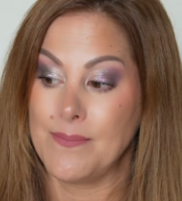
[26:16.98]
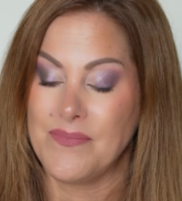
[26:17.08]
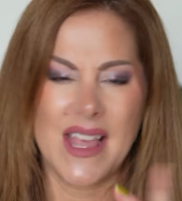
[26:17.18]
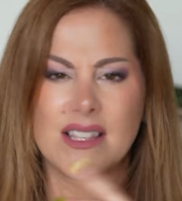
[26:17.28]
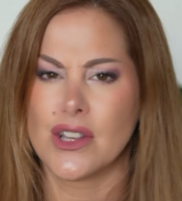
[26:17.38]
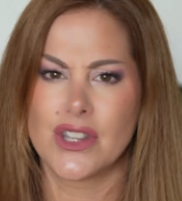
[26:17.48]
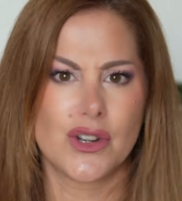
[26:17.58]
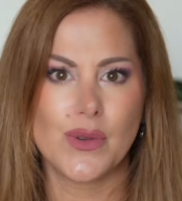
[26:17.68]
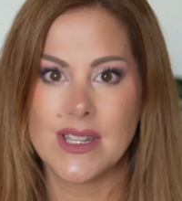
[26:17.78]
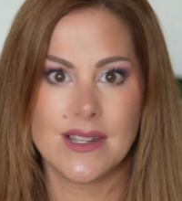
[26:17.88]
that's also
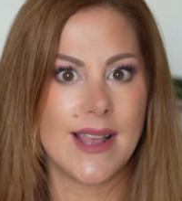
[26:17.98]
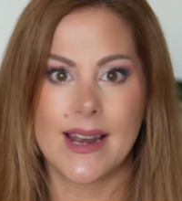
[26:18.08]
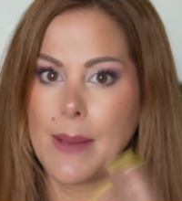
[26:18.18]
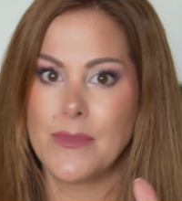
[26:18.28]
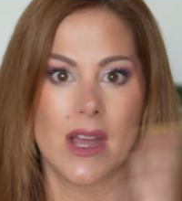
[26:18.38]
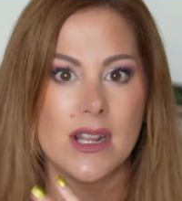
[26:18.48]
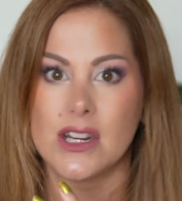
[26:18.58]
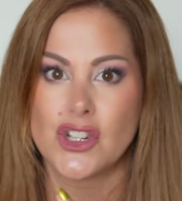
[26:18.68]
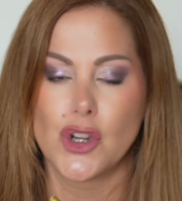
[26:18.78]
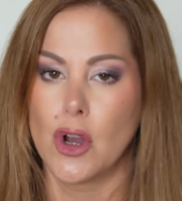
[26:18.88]
the reason that I'm not
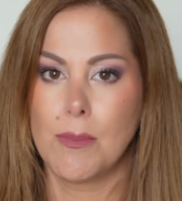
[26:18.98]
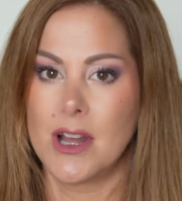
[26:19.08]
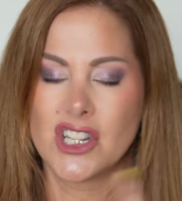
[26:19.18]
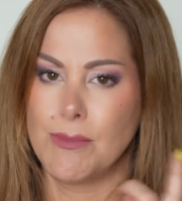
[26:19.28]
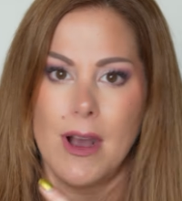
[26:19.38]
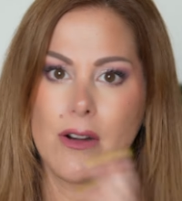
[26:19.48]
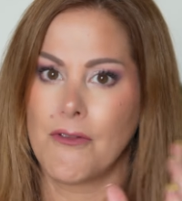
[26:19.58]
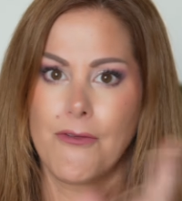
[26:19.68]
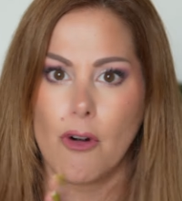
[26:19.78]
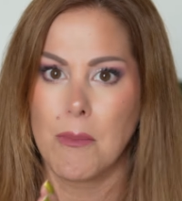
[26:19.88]
going to talk much about
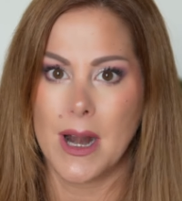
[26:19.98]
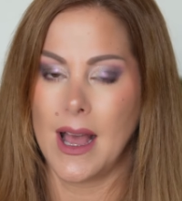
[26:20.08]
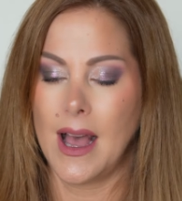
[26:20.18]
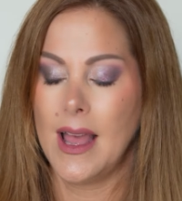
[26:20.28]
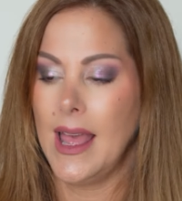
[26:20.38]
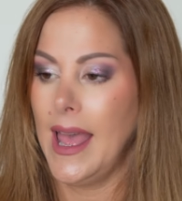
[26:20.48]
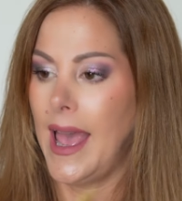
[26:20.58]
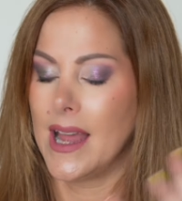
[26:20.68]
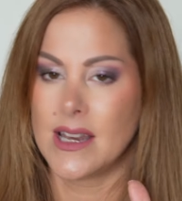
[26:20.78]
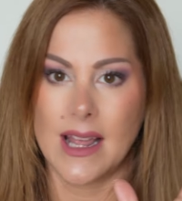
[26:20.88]
formula
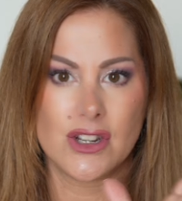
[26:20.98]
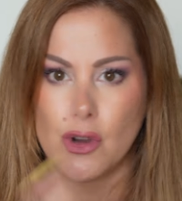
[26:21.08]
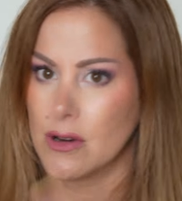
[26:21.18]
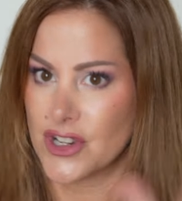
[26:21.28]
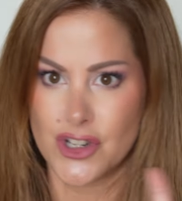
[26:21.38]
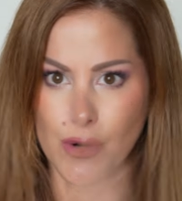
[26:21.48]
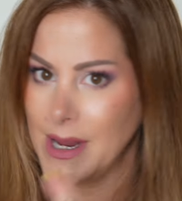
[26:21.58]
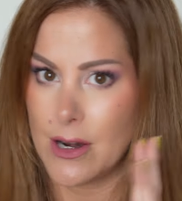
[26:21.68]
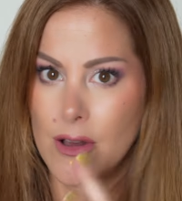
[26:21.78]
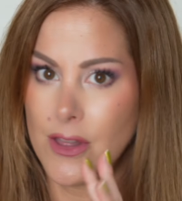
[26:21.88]
and color story
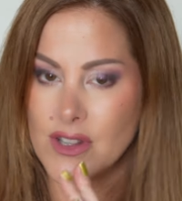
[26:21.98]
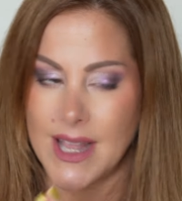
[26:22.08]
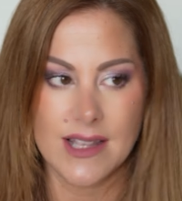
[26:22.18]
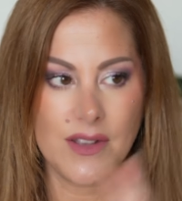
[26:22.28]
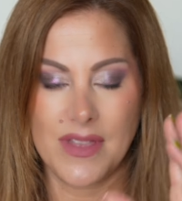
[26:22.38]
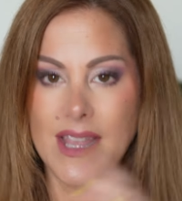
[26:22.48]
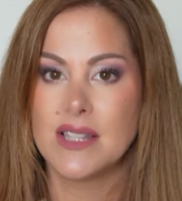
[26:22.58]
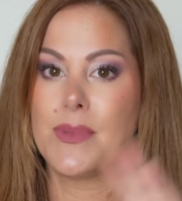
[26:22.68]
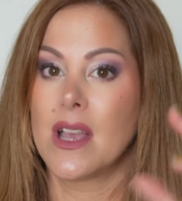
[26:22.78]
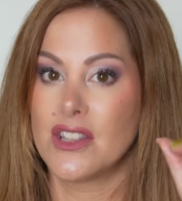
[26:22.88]
and all those kinds of things,
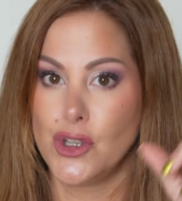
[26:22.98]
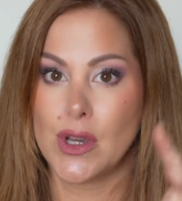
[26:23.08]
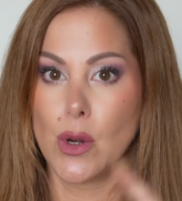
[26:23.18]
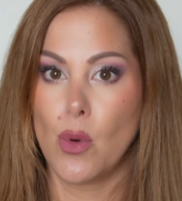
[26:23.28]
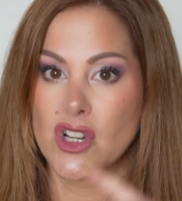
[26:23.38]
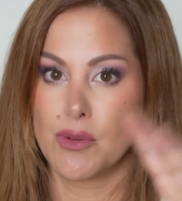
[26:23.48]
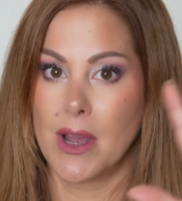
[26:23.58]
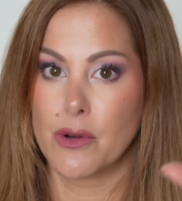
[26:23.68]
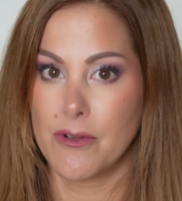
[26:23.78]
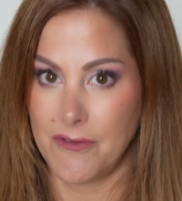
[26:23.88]
because you can watch
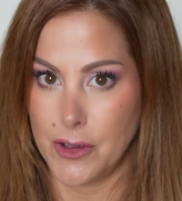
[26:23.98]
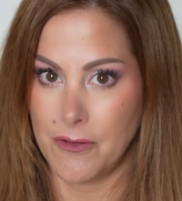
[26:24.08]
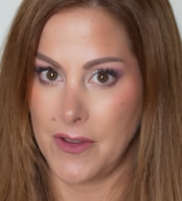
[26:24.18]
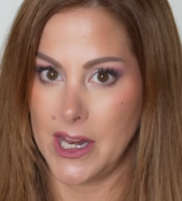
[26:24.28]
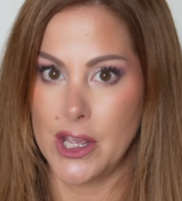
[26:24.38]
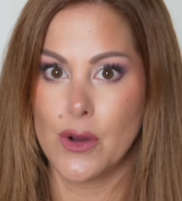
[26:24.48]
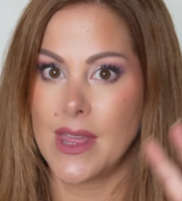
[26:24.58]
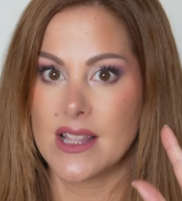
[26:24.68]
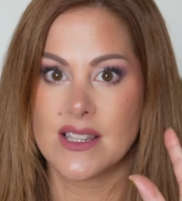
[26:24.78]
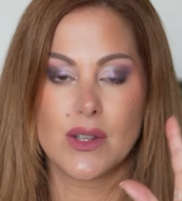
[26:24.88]
my review video.
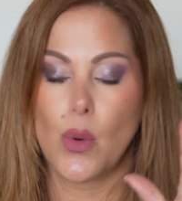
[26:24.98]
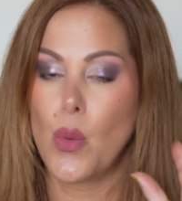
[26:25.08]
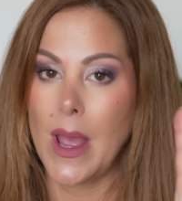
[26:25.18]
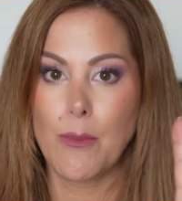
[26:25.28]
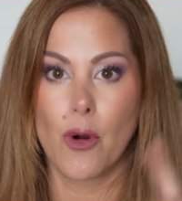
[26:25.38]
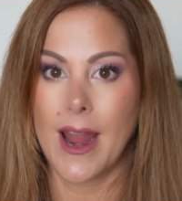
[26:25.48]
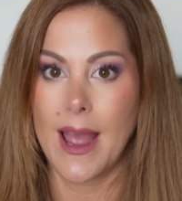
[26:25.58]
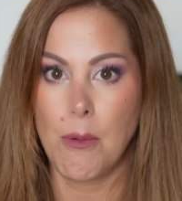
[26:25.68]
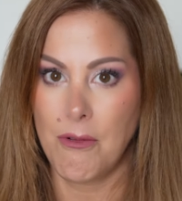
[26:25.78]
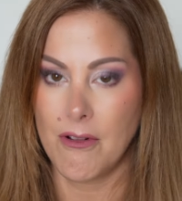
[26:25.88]
That's way more
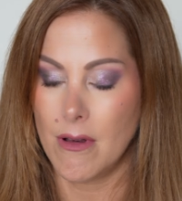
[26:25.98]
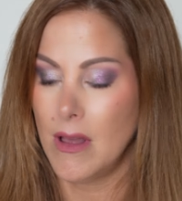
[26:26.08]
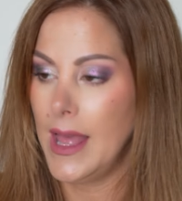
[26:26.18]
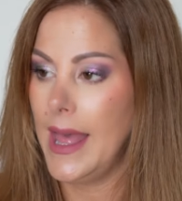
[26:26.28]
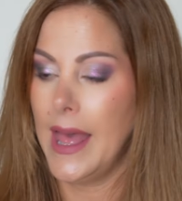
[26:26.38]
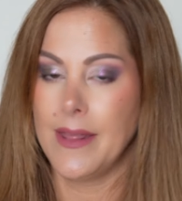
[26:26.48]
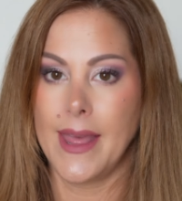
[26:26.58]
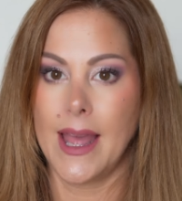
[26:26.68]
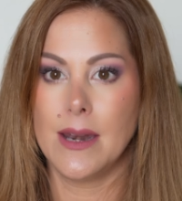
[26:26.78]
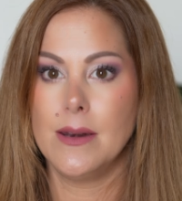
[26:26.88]
helpful
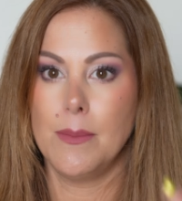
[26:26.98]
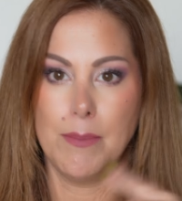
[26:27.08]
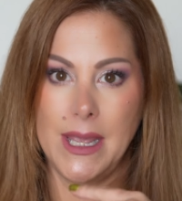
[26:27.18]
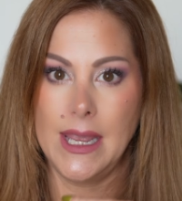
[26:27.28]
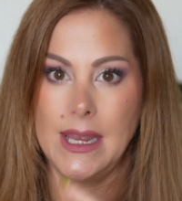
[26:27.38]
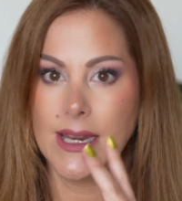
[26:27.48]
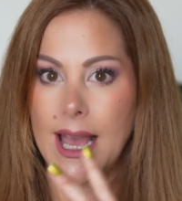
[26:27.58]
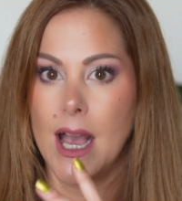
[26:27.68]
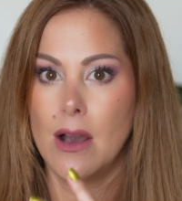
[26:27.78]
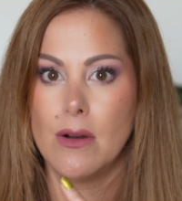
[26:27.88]
than me
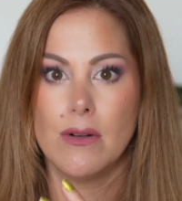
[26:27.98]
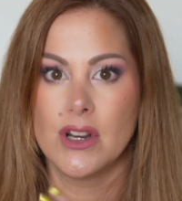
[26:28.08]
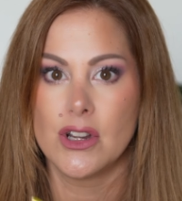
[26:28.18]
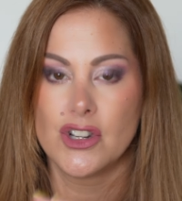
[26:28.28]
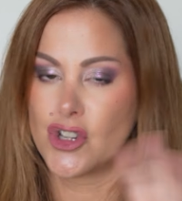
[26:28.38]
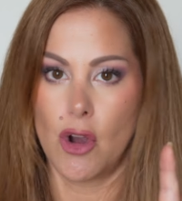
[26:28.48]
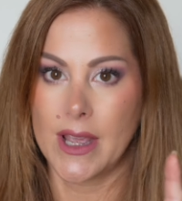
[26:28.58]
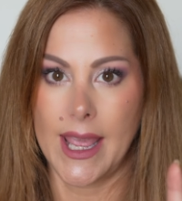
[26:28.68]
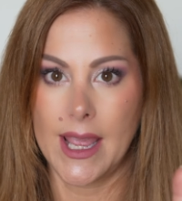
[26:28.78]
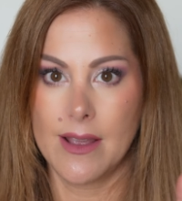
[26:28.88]
now
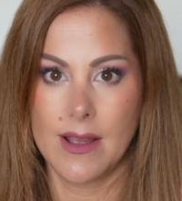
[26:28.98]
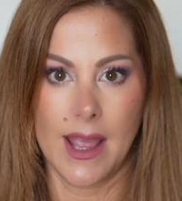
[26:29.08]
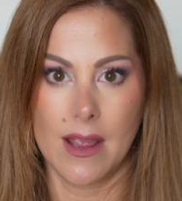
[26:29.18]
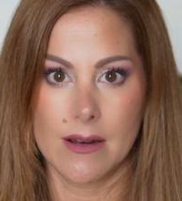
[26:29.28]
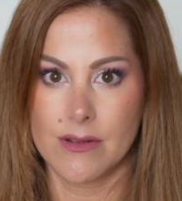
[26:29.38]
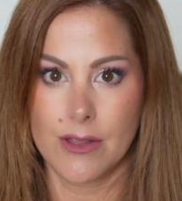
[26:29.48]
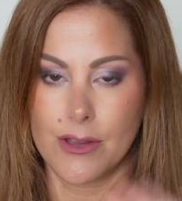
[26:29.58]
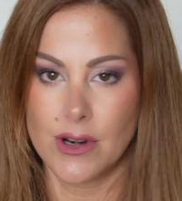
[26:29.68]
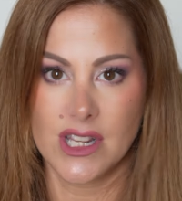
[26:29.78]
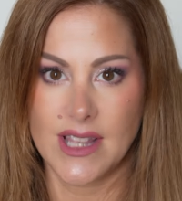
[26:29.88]
talking in
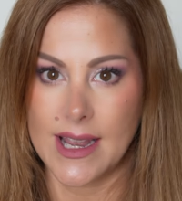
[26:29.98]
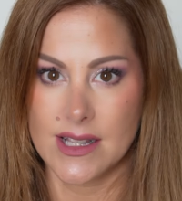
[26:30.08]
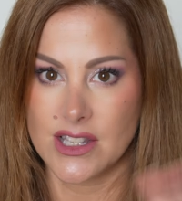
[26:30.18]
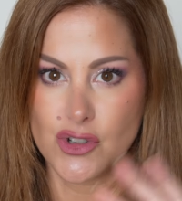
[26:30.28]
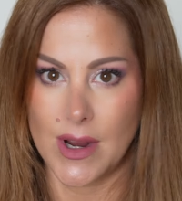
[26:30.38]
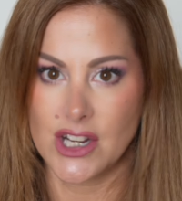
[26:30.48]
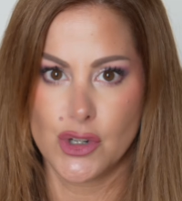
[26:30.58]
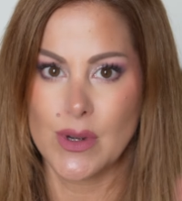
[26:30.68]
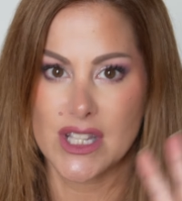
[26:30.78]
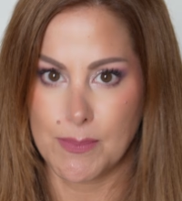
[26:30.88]
30 seconds trying
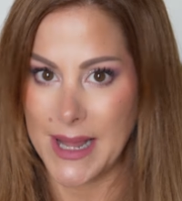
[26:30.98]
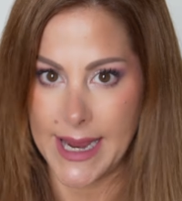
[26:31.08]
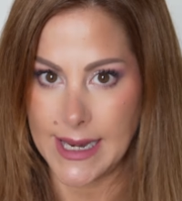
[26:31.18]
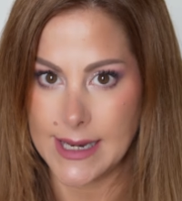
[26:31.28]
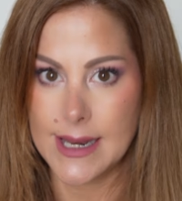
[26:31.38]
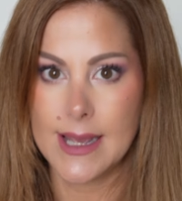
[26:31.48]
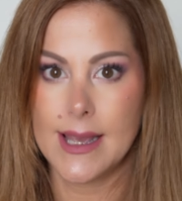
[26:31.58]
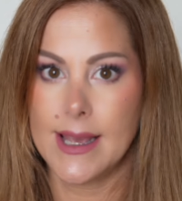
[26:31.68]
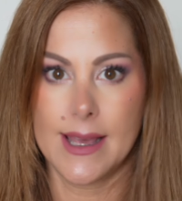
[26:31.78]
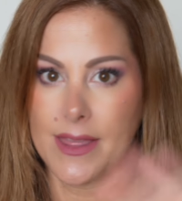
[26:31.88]
to explain
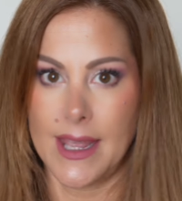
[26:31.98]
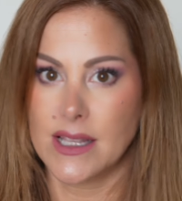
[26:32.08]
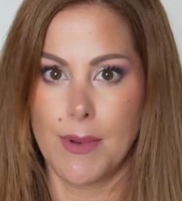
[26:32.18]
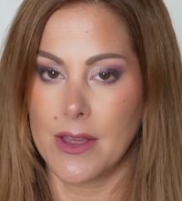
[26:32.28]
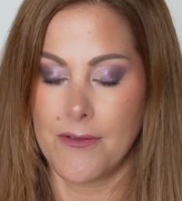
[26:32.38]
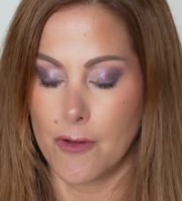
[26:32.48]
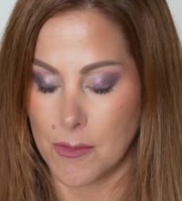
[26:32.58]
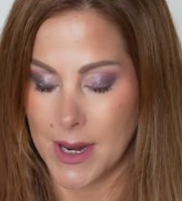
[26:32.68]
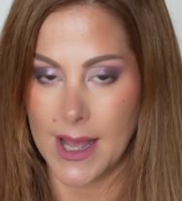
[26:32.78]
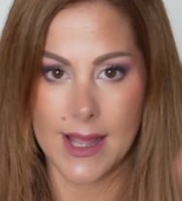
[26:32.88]
things about the
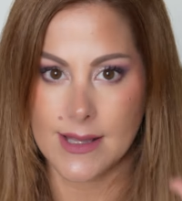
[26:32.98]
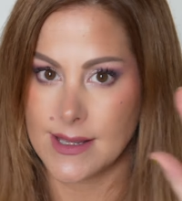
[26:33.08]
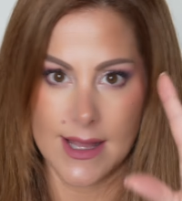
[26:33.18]
formula.